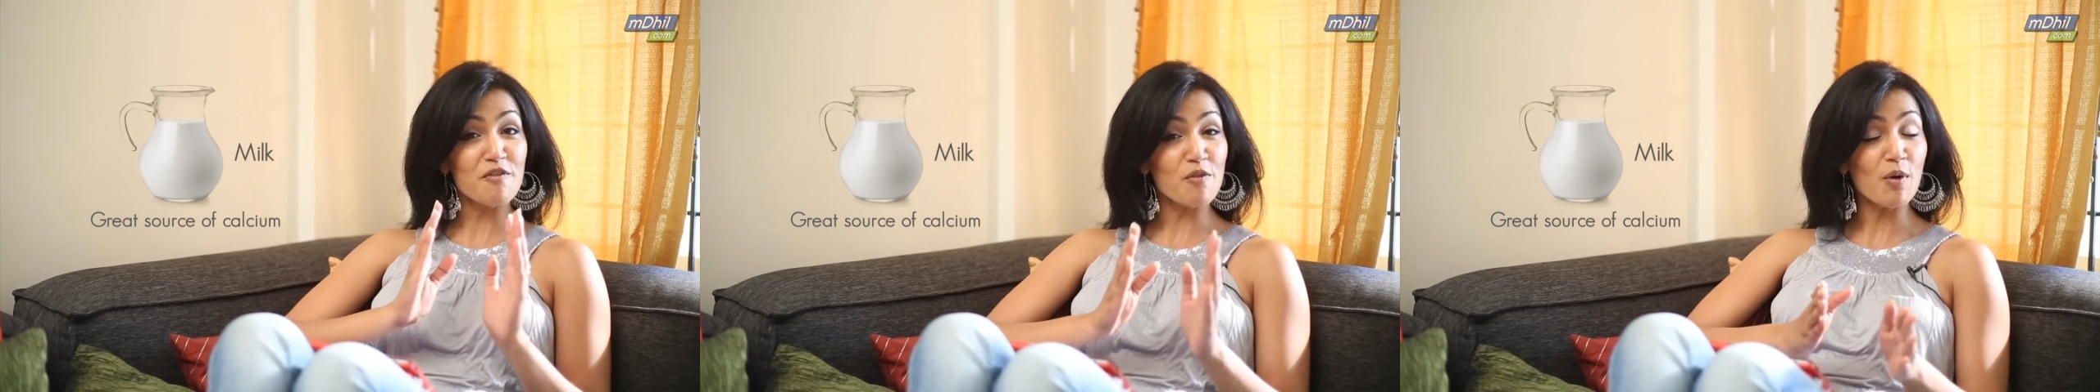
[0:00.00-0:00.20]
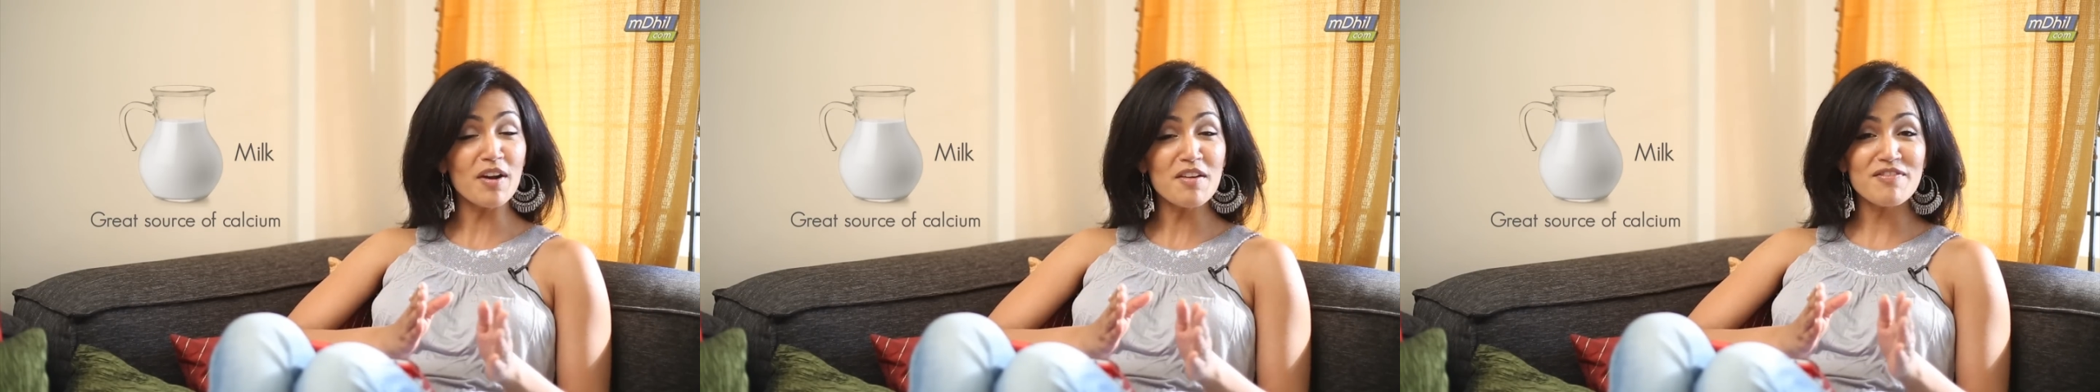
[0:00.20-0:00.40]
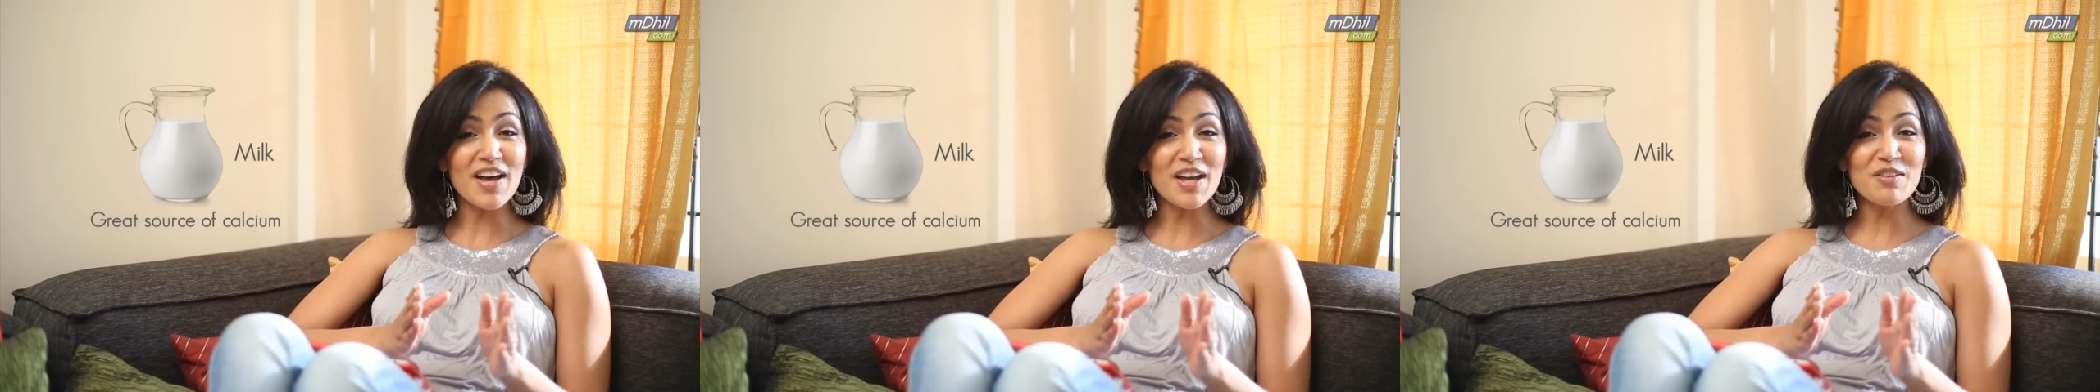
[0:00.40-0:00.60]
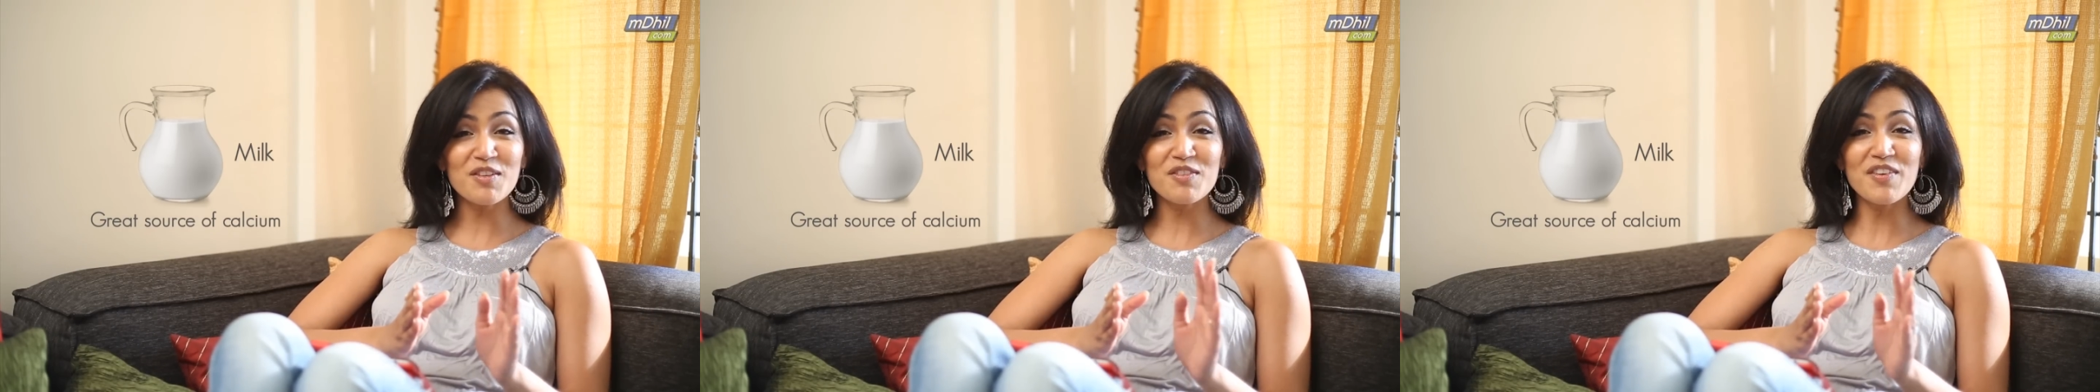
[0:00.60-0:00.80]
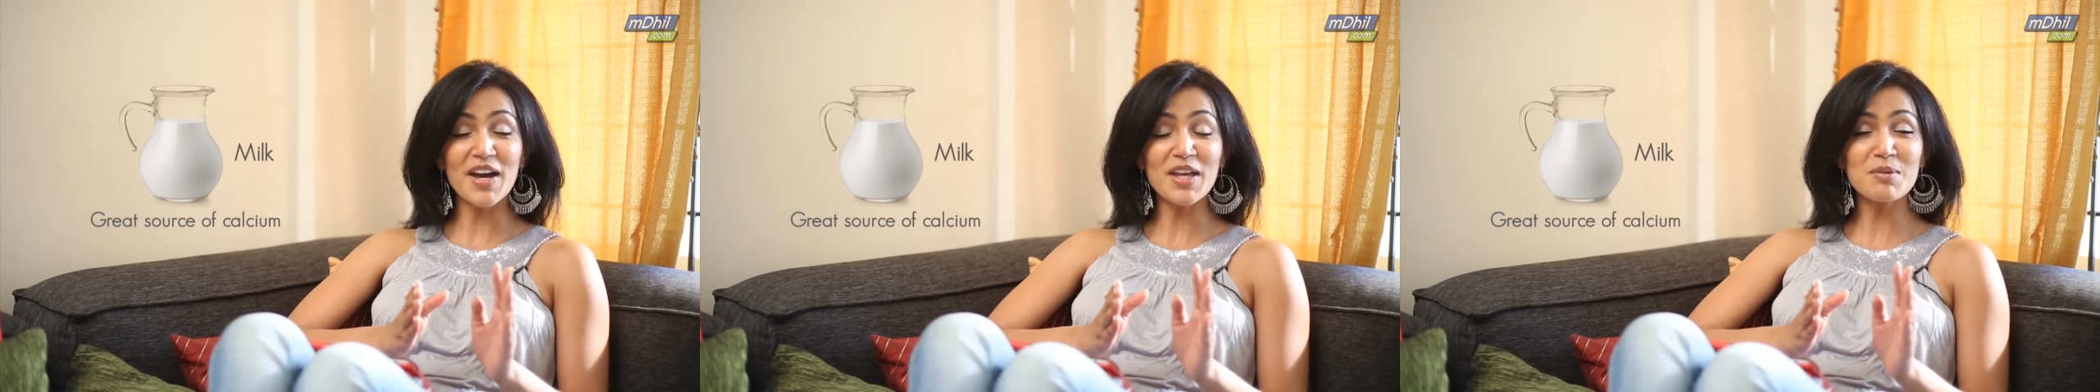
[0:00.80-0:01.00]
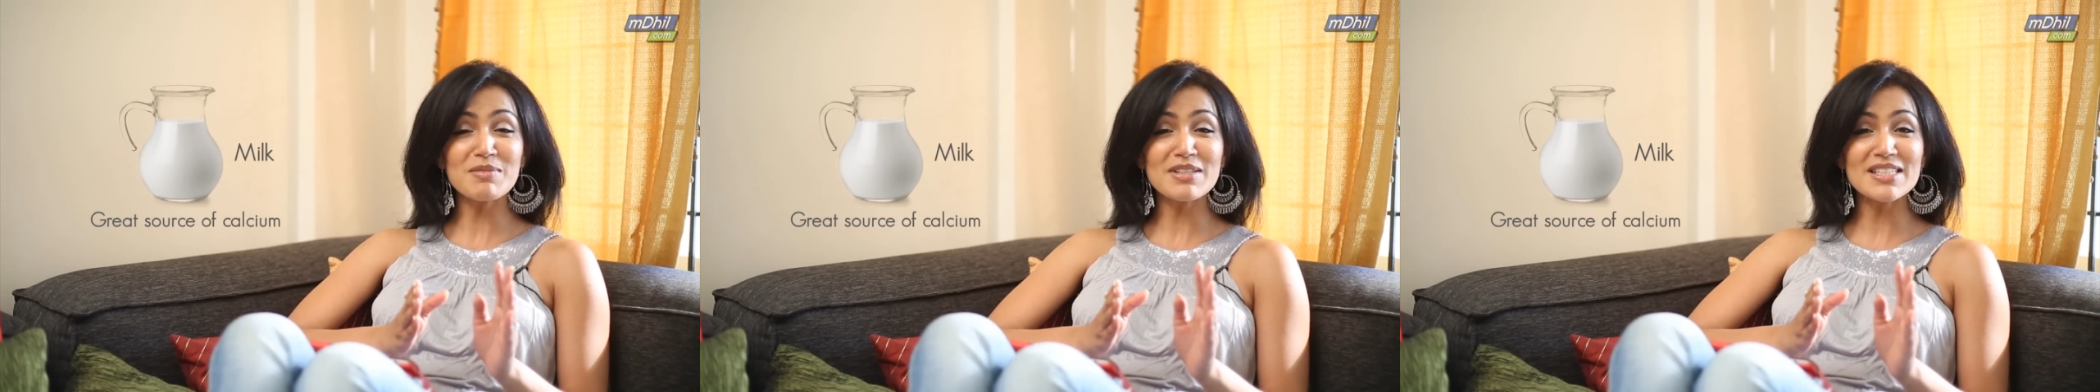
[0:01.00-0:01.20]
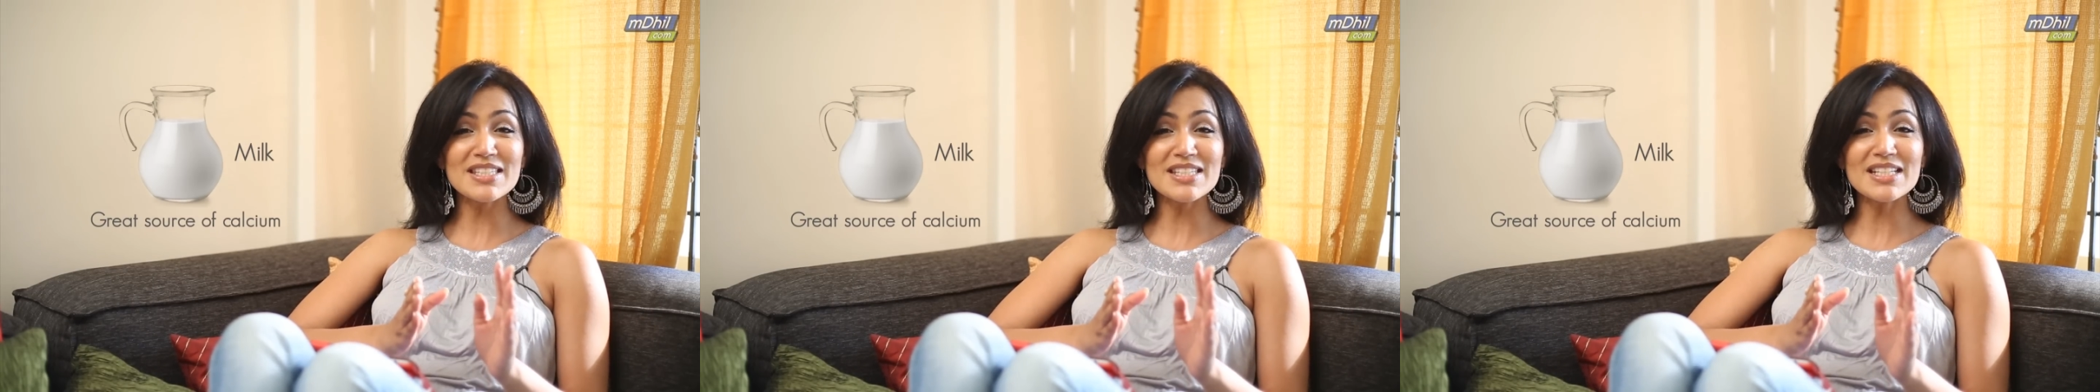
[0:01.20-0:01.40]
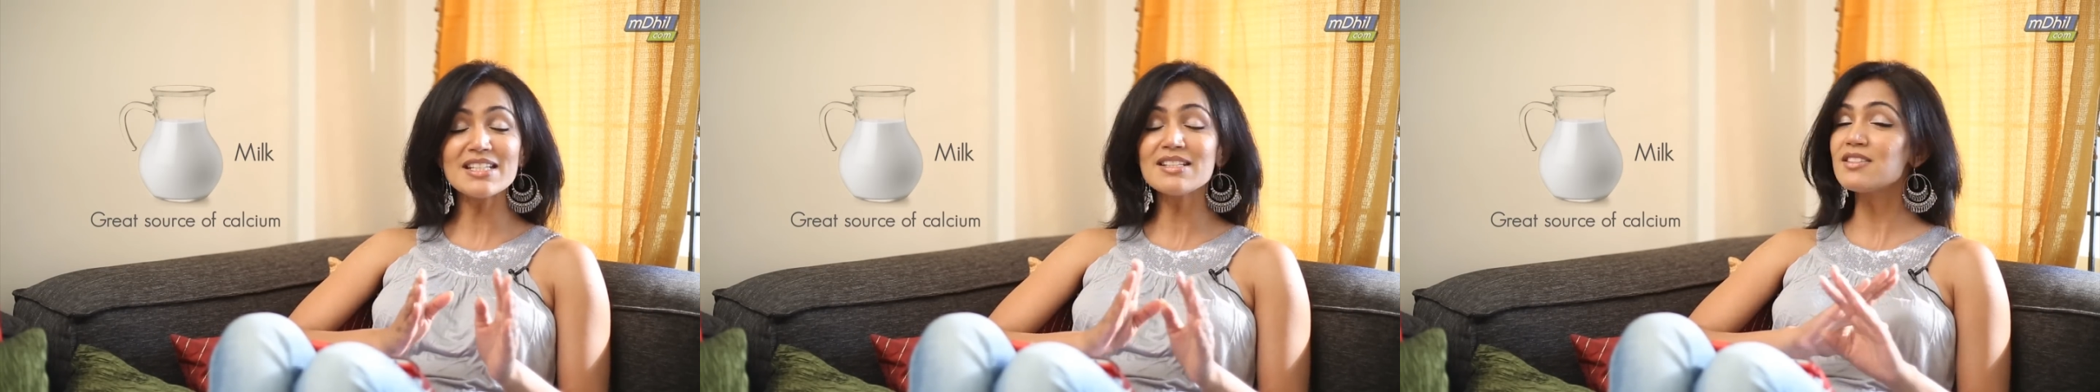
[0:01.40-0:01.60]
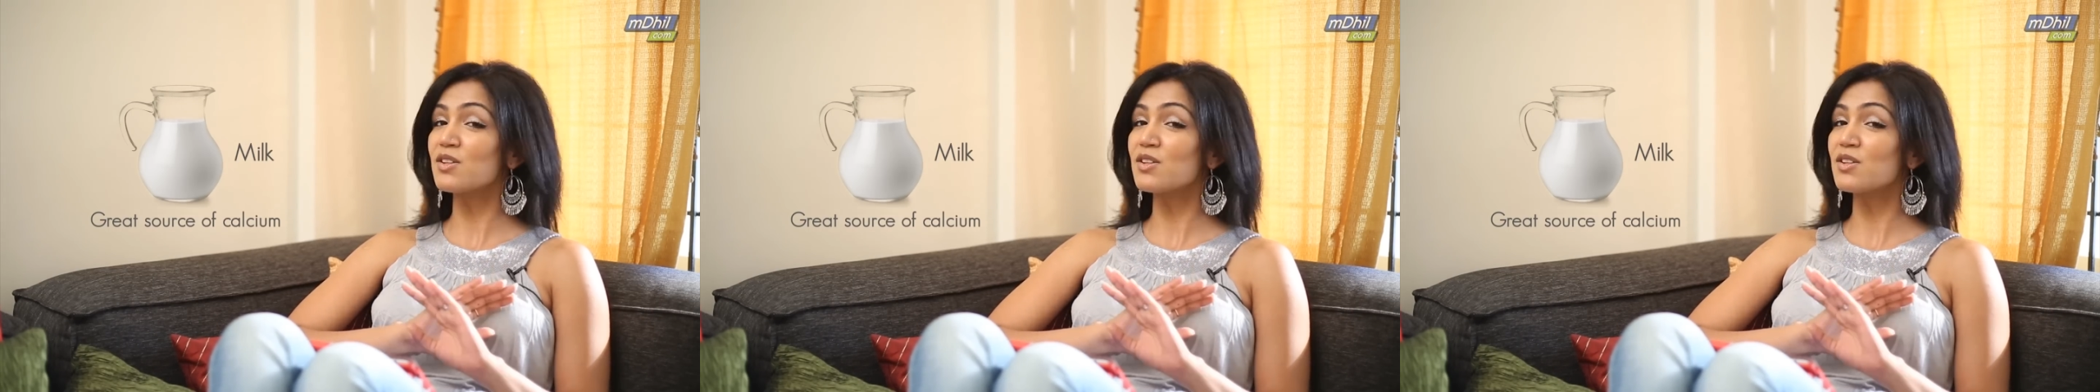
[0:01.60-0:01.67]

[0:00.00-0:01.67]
fortified with vitamin D,